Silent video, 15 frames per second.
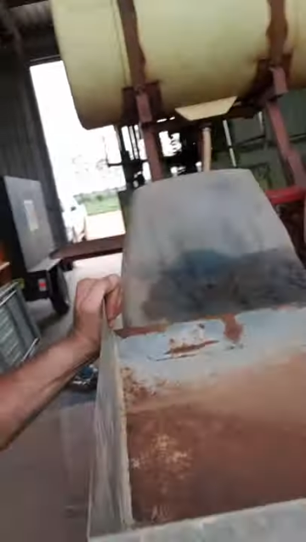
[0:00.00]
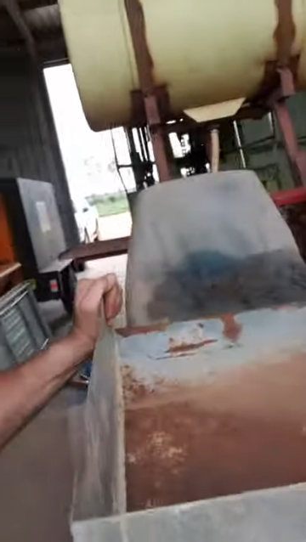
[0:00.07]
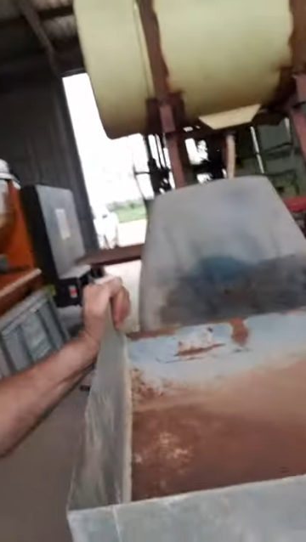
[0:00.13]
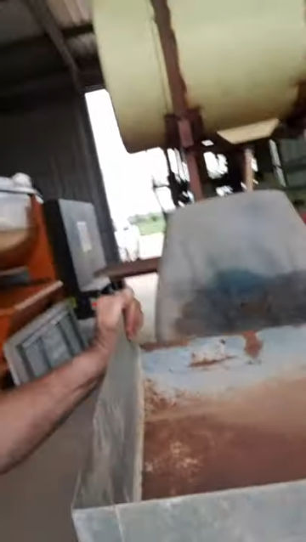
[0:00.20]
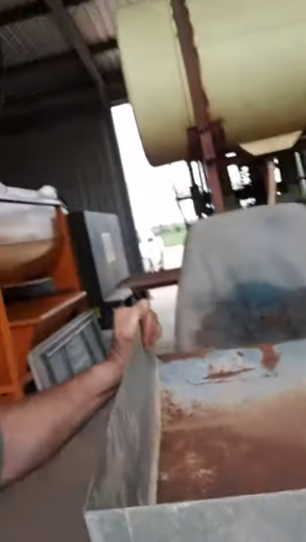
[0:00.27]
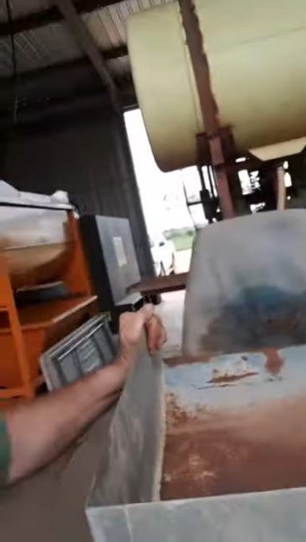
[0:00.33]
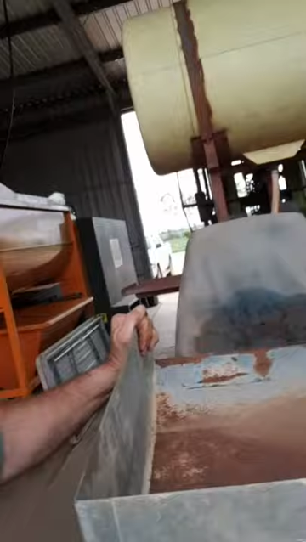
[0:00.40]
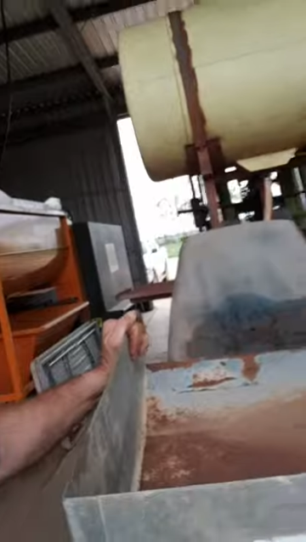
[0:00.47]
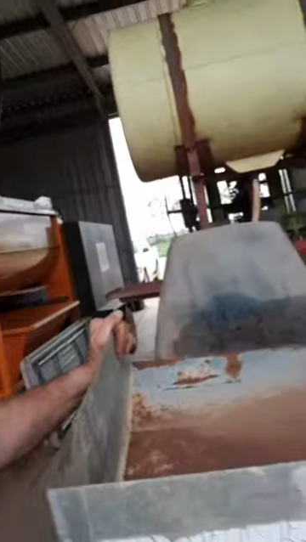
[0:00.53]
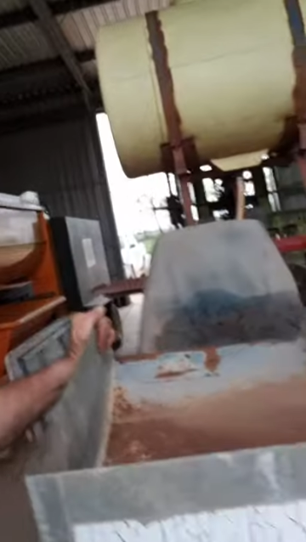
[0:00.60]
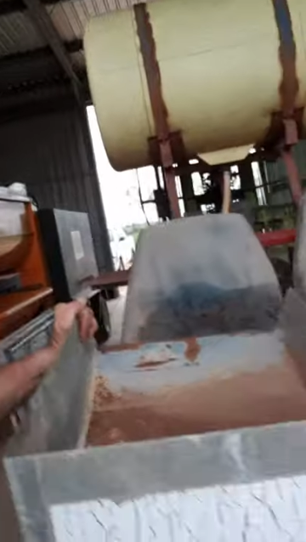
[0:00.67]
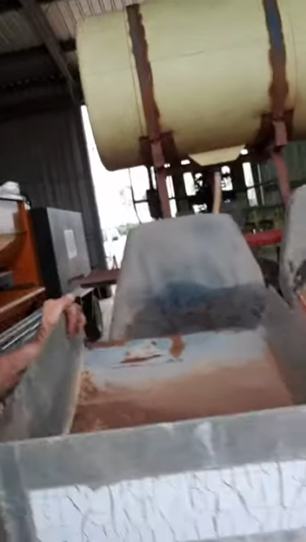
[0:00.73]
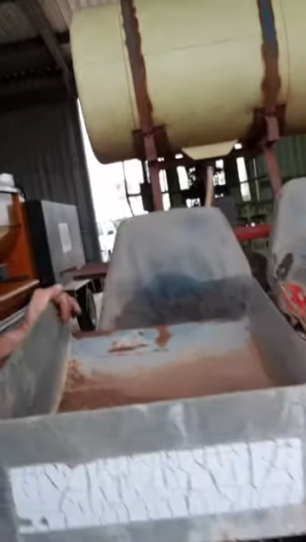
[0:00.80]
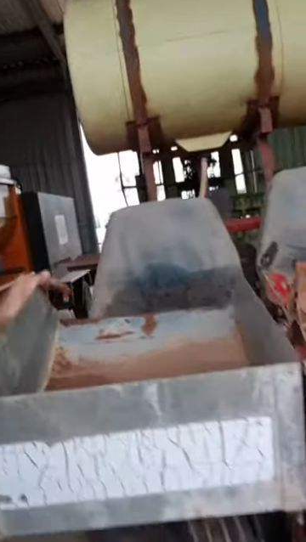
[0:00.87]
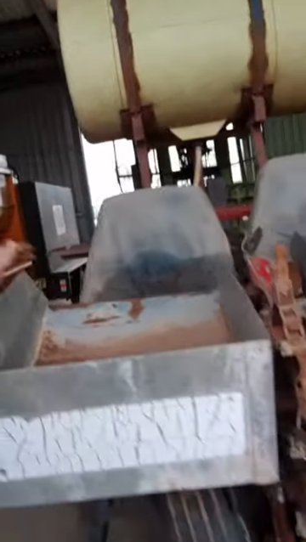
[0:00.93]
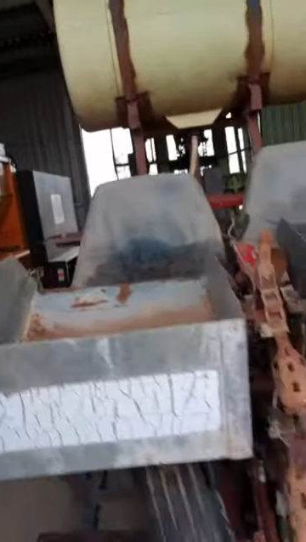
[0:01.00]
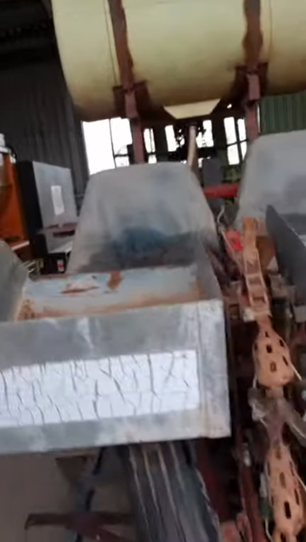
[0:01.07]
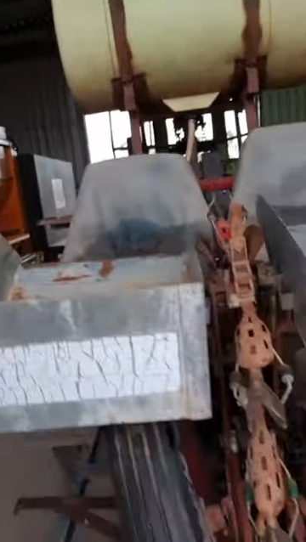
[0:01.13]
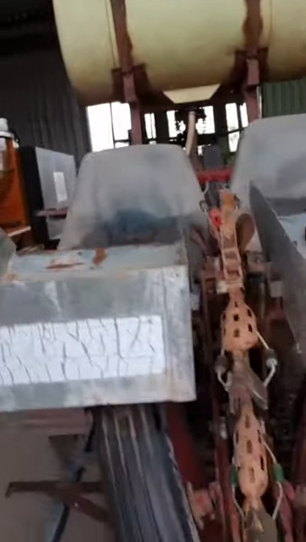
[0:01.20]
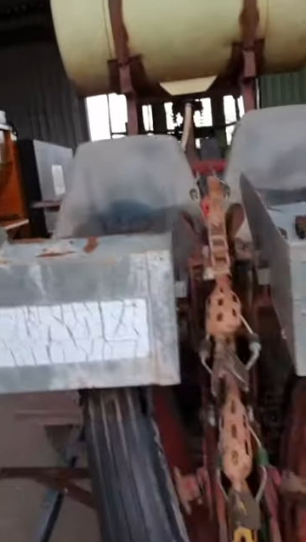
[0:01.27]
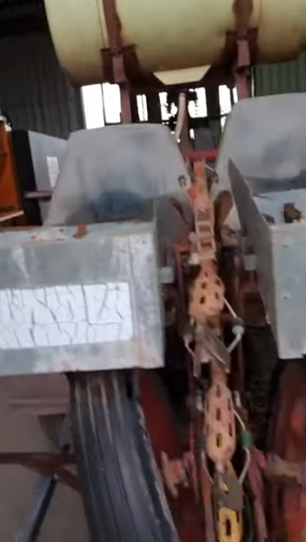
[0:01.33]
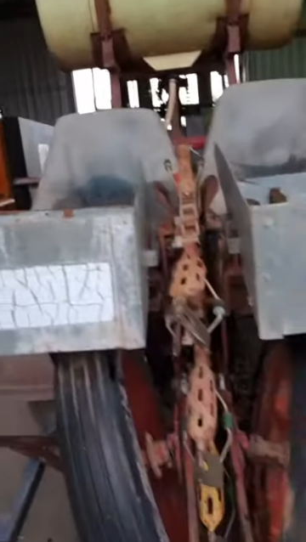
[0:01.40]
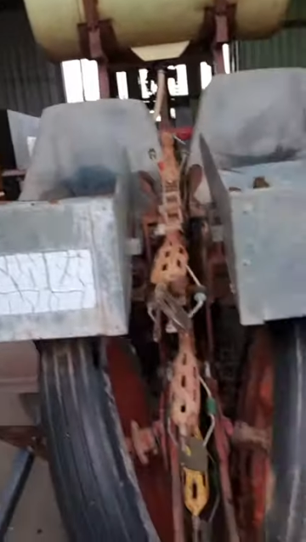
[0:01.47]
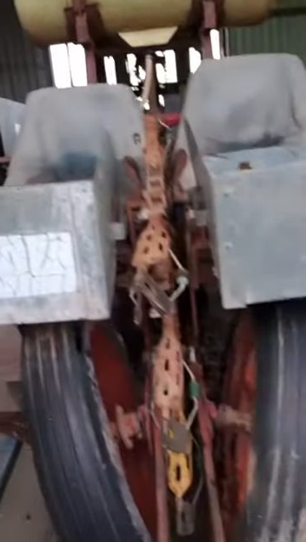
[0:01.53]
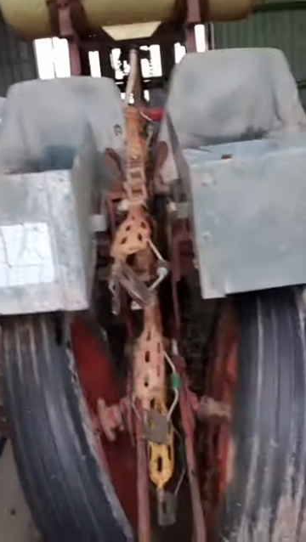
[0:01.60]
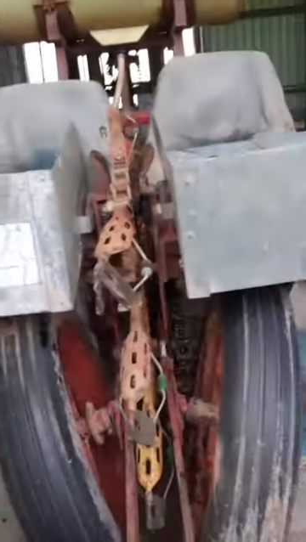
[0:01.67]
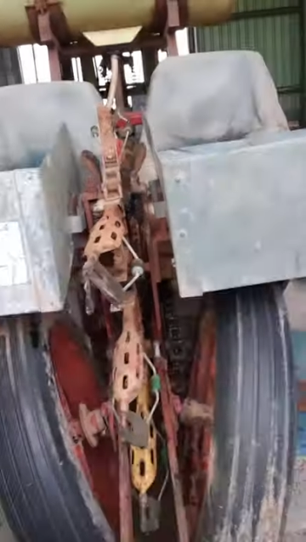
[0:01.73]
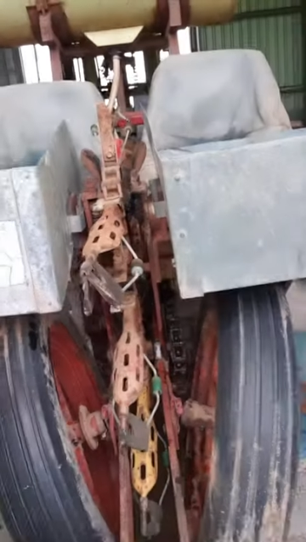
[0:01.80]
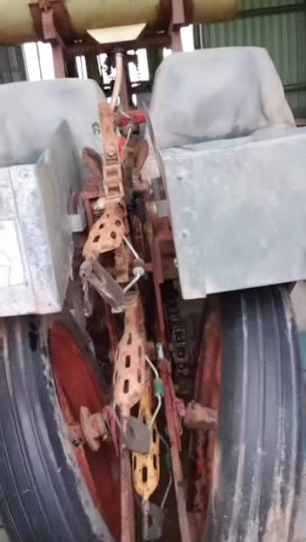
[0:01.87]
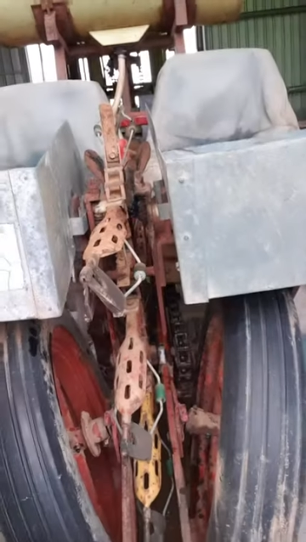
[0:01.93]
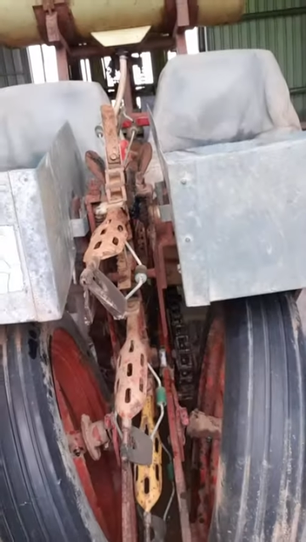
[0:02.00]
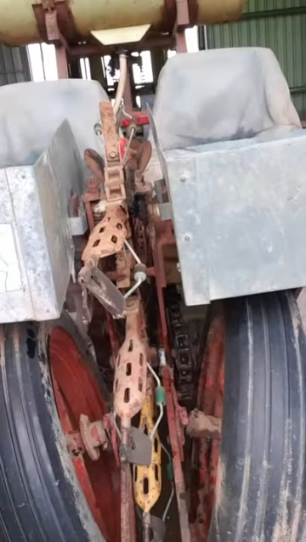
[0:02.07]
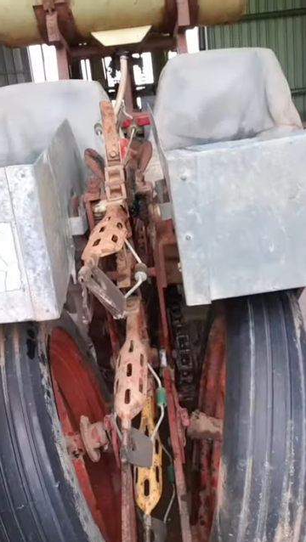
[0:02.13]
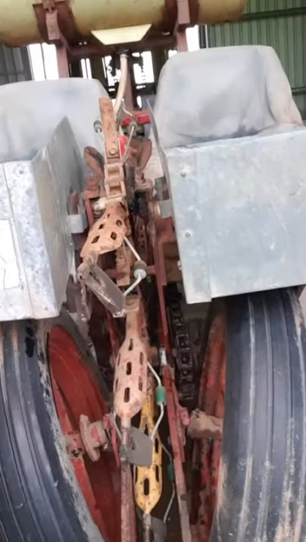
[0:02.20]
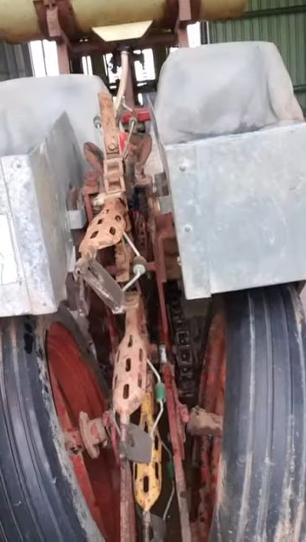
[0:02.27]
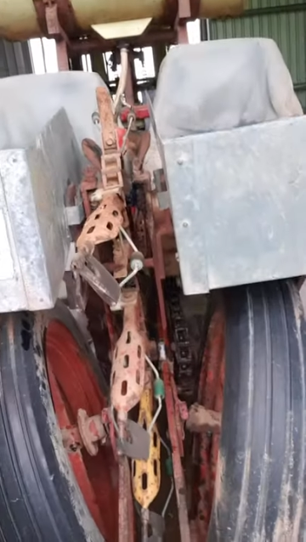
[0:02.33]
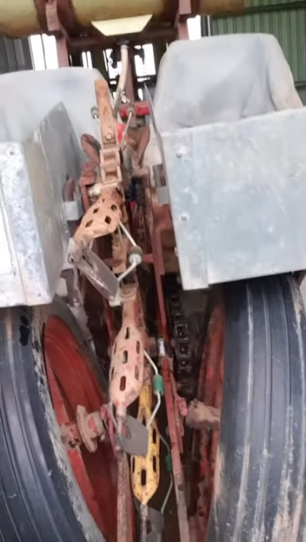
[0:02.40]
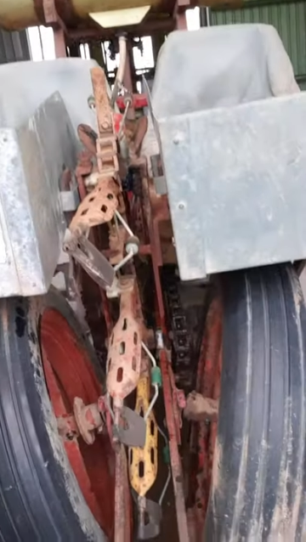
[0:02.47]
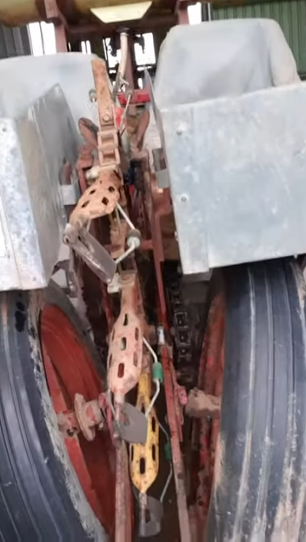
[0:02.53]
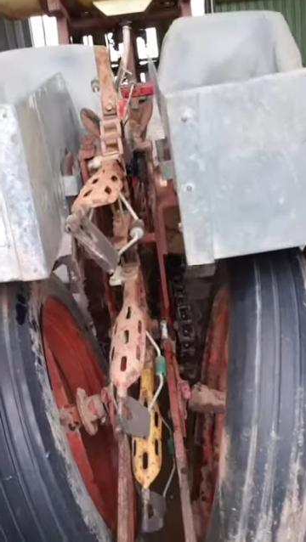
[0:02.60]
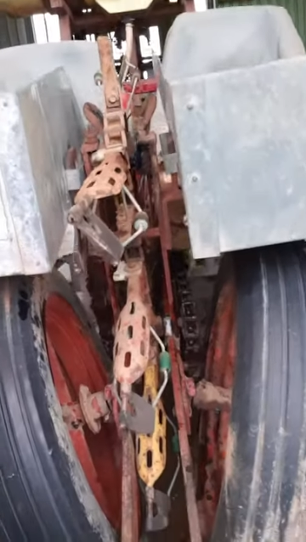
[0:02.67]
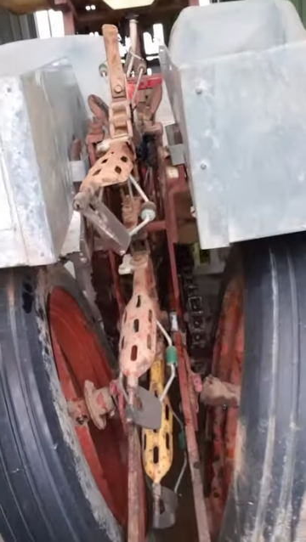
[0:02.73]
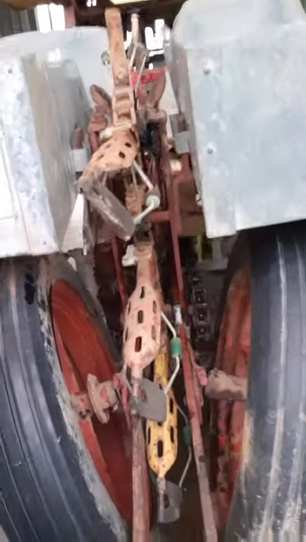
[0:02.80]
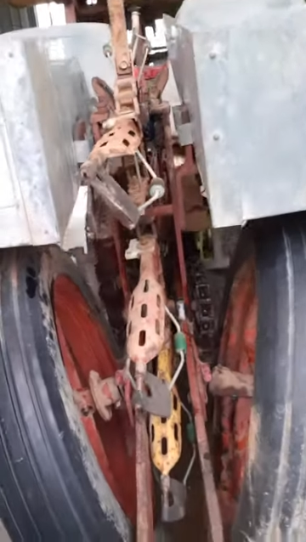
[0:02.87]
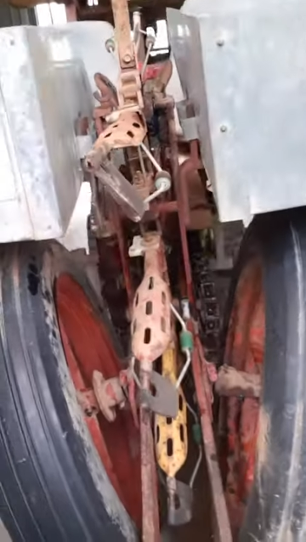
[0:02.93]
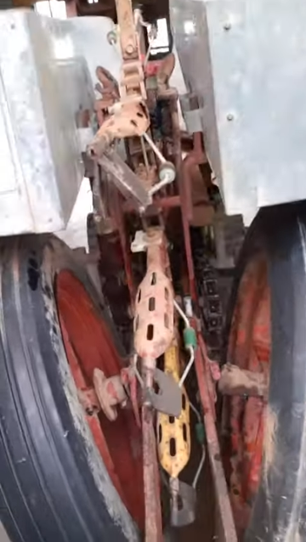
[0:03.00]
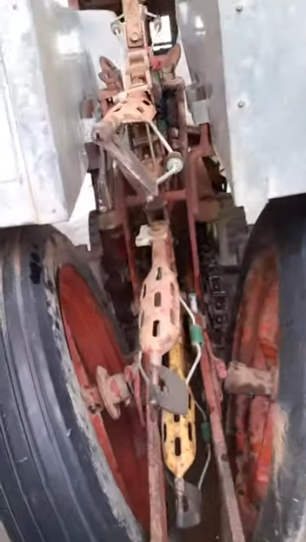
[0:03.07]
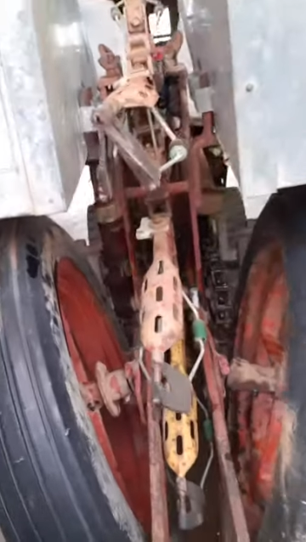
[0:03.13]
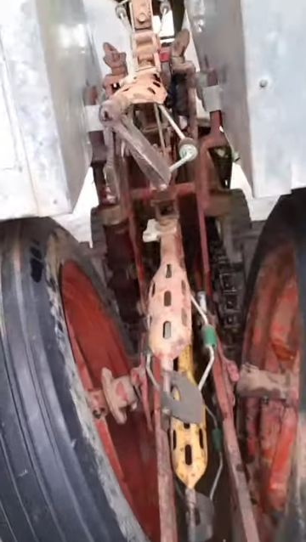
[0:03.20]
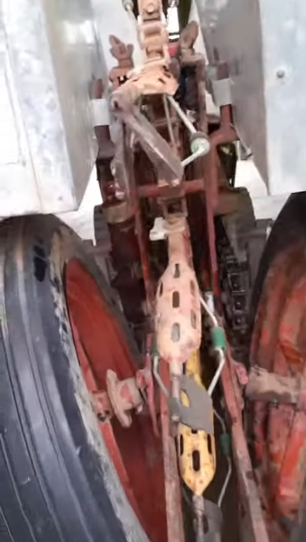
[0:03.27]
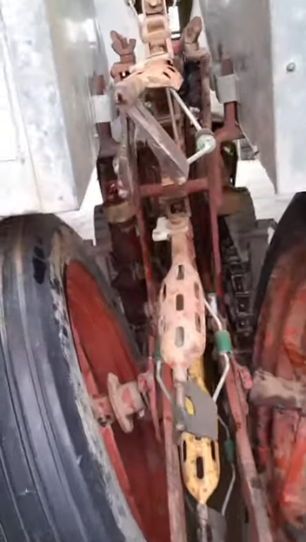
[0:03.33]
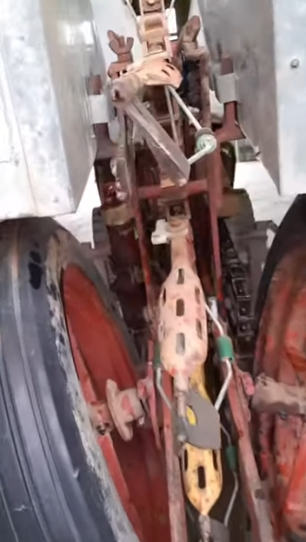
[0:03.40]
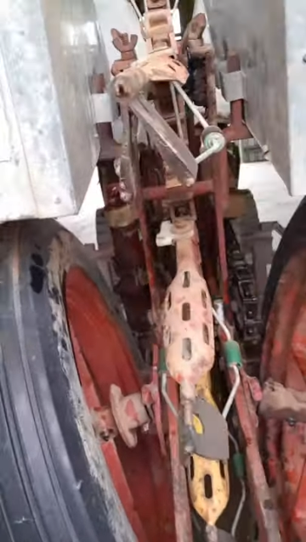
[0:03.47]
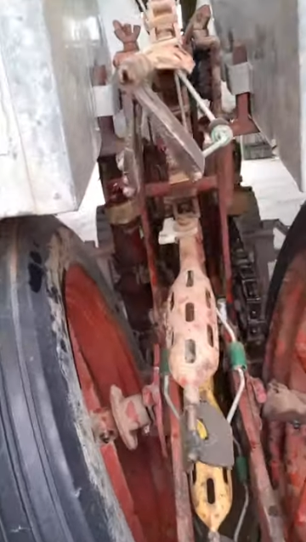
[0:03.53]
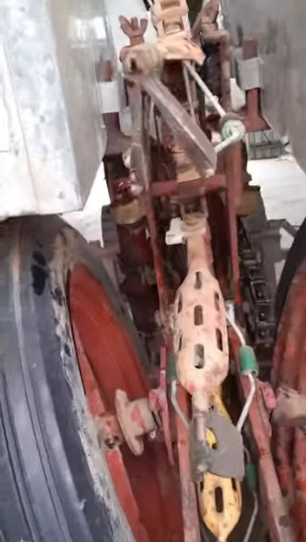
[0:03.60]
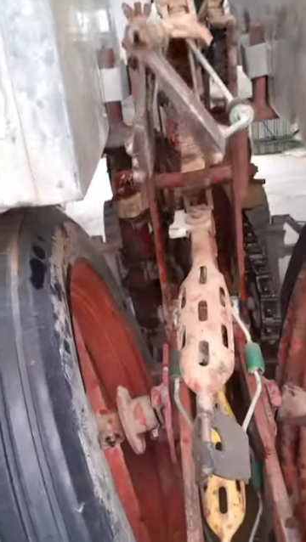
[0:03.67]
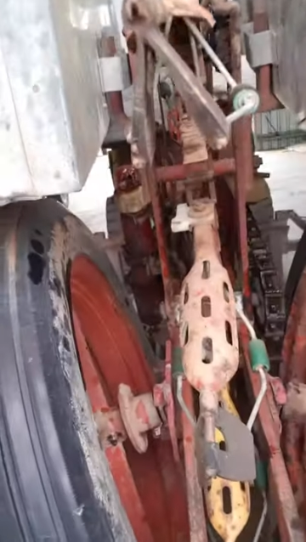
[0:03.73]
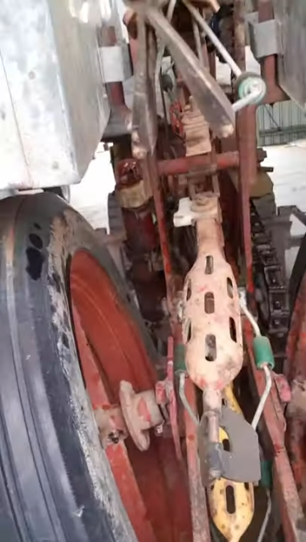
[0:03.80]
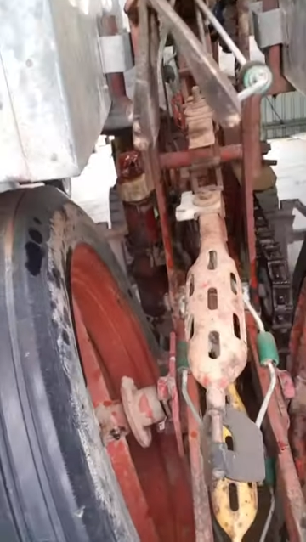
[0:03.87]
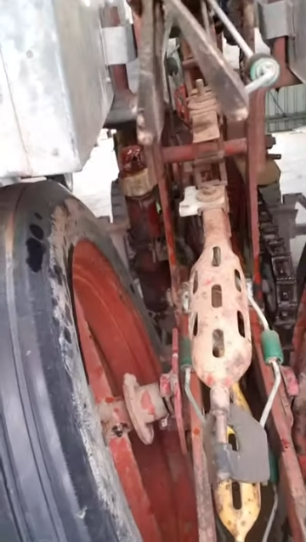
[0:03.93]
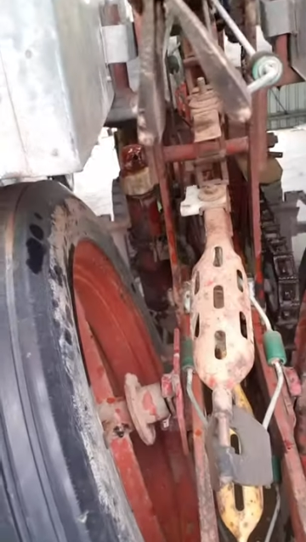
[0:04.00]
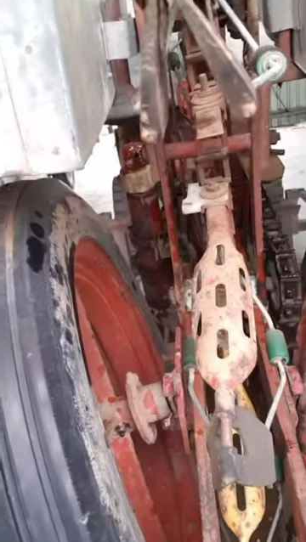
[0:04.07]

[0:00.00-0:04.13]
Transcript: Nobody's mouth can be seen.